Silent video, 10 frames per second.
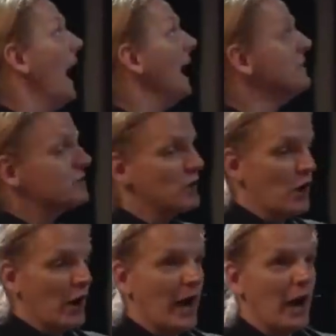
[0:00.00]
and
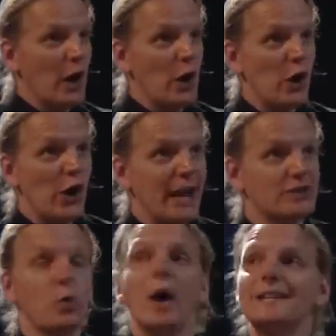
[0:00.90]

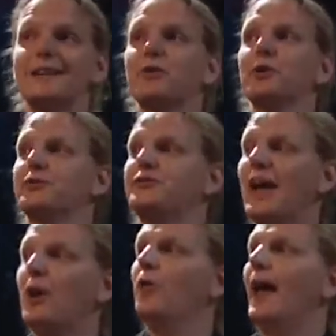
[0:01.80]
it's quite difficult to
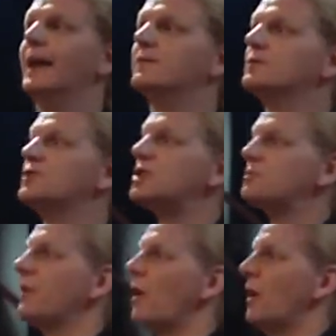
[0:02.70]
tell that
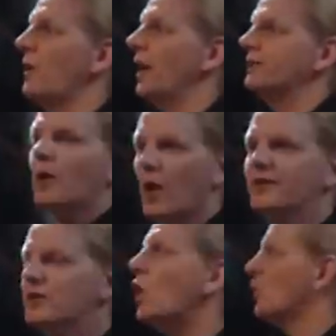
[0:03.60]
just with our own eyes. Our
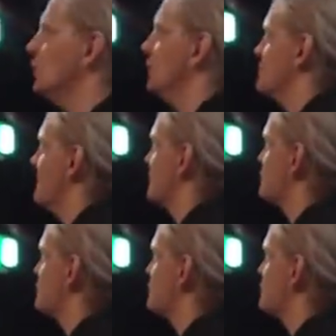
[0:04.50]
eyes are not good at doing